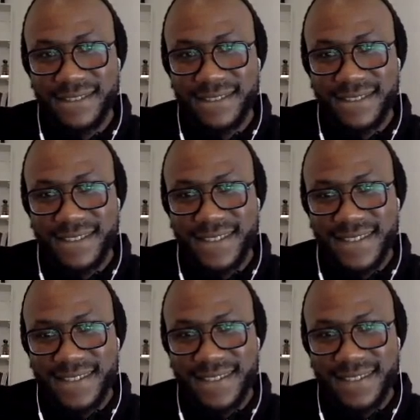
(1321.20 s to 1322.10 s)

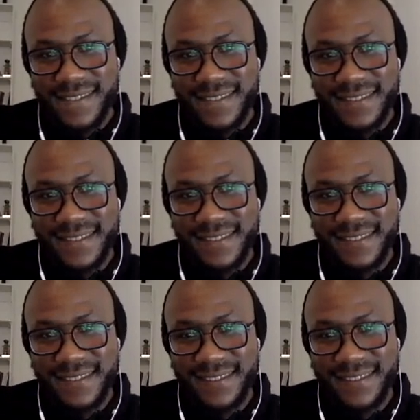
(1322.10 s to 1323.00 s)

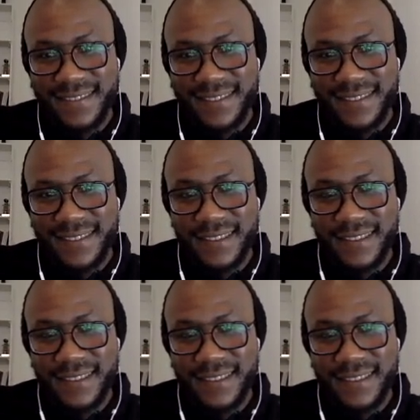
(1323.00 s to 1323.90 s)

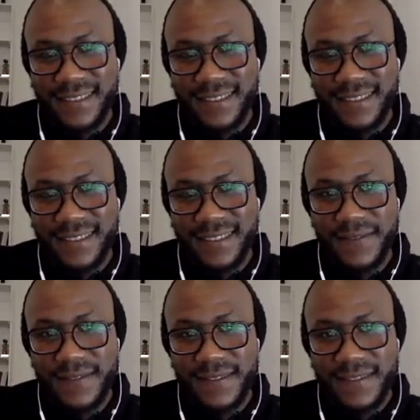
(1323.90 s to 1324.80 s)

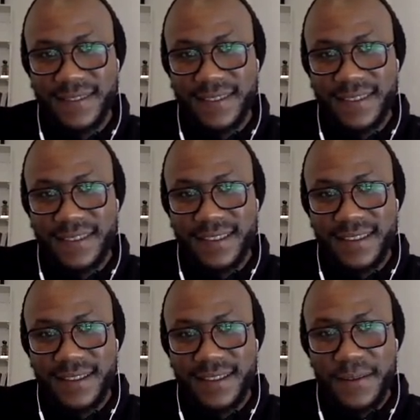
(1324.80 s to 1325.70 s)

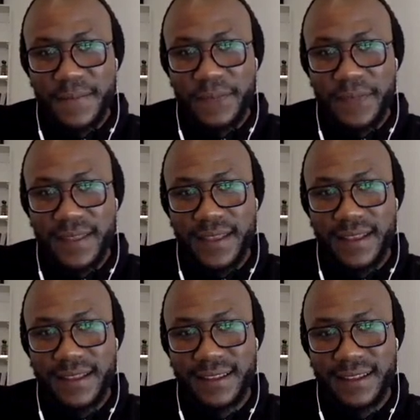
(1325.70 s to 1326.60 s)

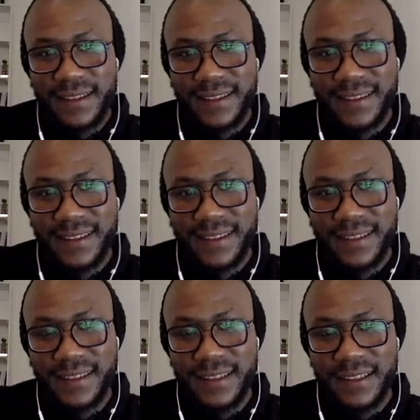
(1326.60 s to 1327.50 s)

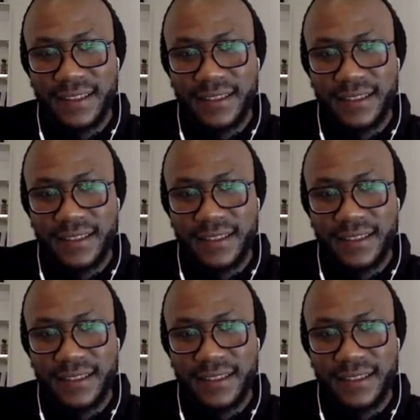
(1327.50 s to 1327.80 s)
(silent)